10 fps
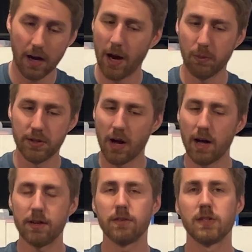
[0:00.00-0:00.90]
I would
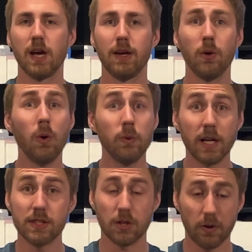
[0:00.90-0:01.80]
not say, oh,
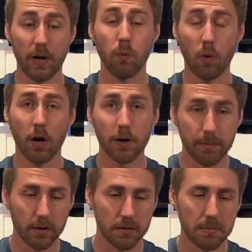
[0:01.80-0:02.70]
that's a great
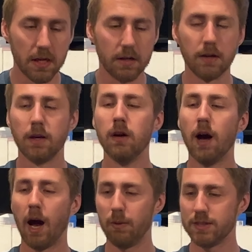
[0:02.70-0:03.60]
watermelon mead.
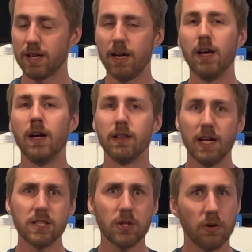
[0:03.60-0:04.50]
I would say,
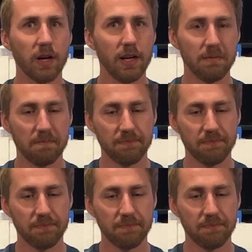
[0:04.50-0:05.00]
that's a great